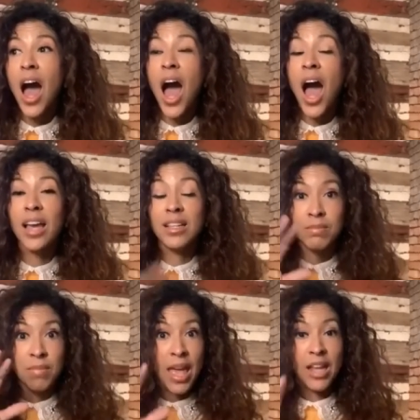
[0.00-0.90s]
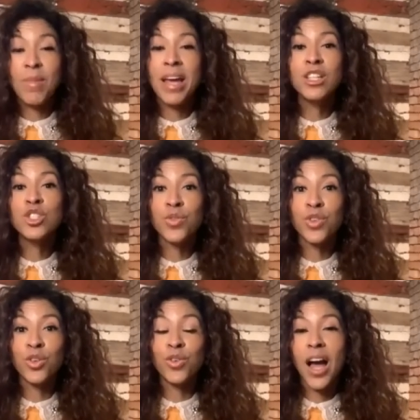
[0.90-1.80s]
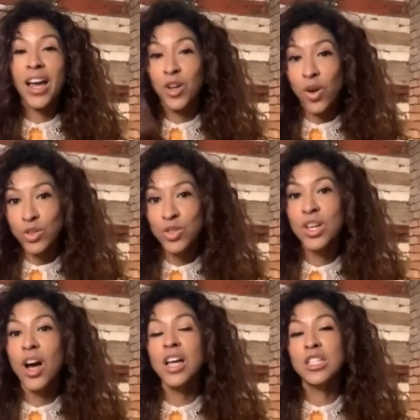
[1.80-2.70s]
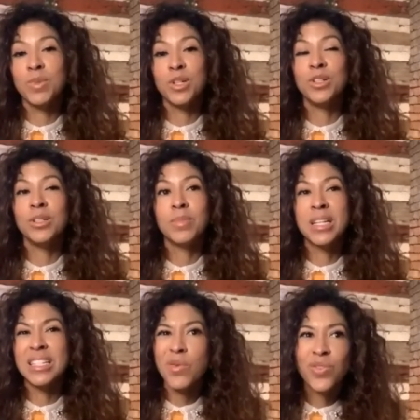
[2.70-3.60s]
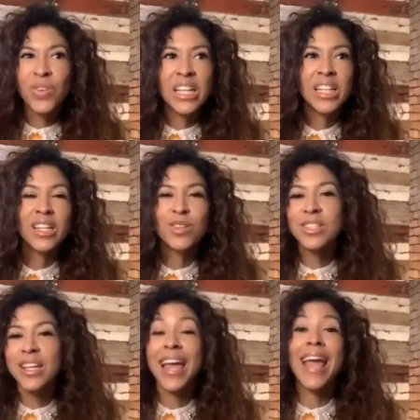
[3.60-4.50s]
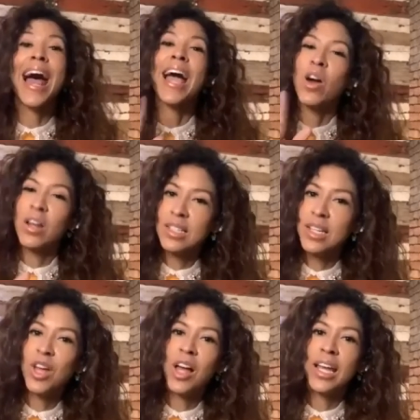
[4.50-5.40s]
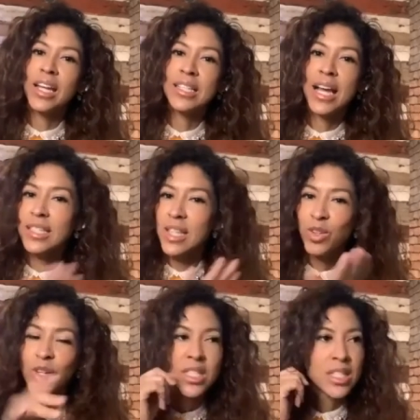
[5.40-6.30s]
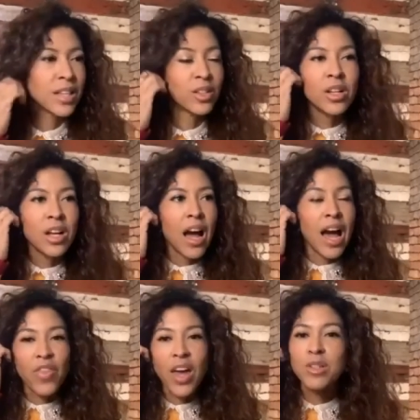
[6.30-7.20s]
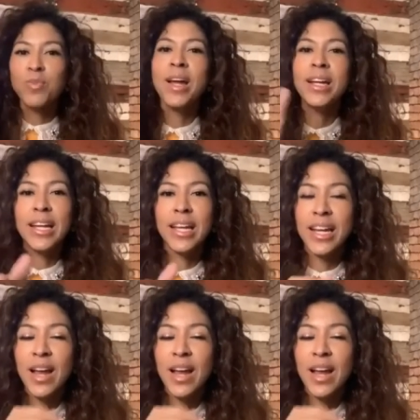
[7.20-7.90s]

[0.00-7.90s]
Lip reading: I end my interview, I go to the hospital because I was feeling a little sick, and I honestly thought, ladies, aquí se lo estoy diciendo, I thought I was pregnant again.